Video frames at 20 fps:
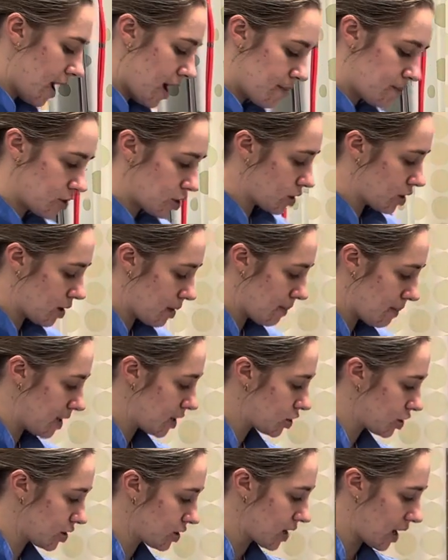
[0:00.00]
I'm just going to make
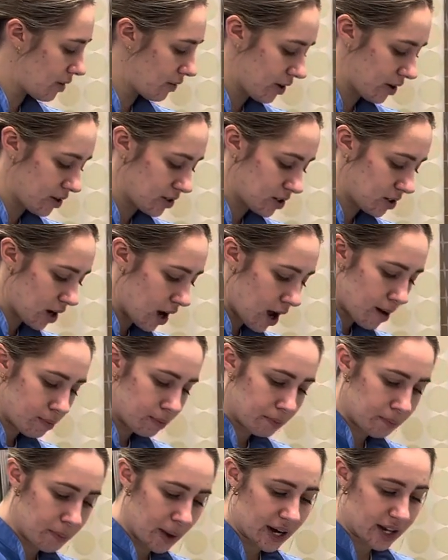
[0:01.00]
sure side rails are up,
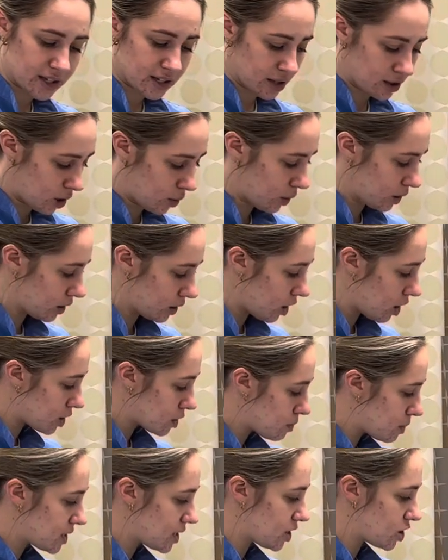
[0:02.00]
bed is in low and
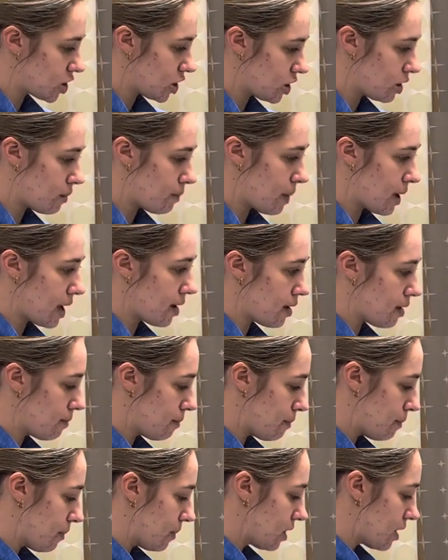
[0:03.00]
locked position,
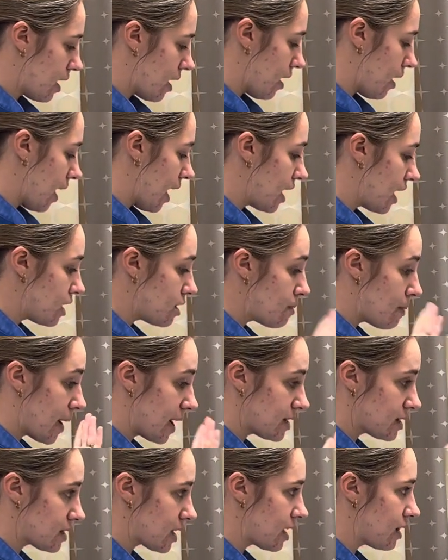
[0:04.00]
the head of the bed
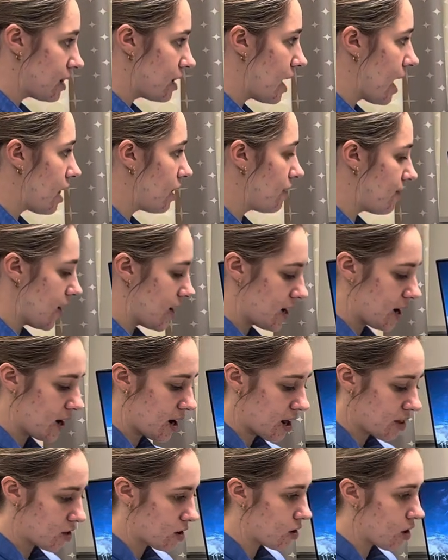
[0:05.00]
is slightly elevated,
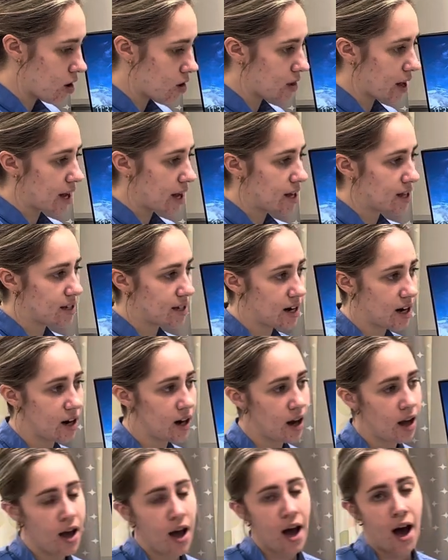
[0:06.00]
and the call light is here.
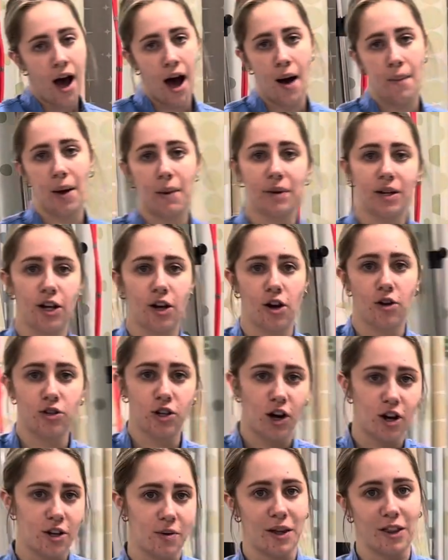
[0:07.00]
I'm going to go
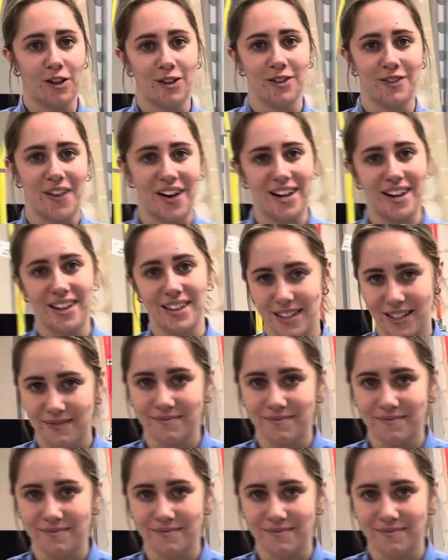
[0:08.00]
document those findings.